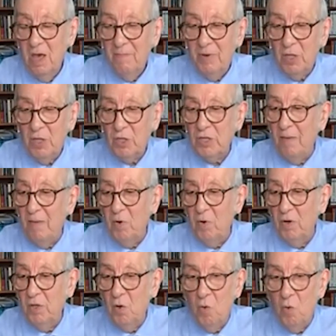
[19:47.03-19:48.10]
but it's somewhere
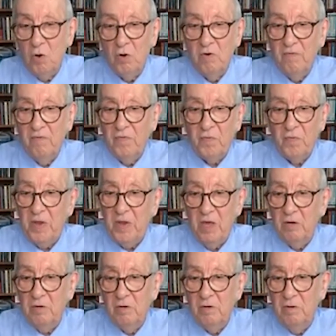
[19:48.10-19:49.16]
in the order of
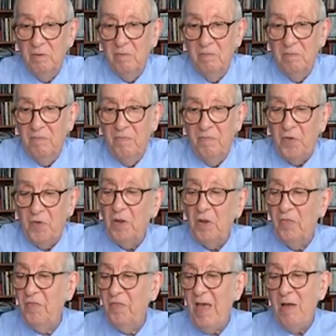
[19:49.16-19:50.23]

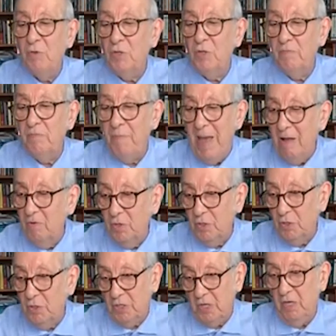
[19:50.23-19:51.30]
330,000 pounds
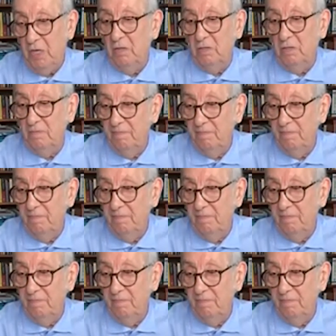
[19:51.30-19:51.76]
of steel.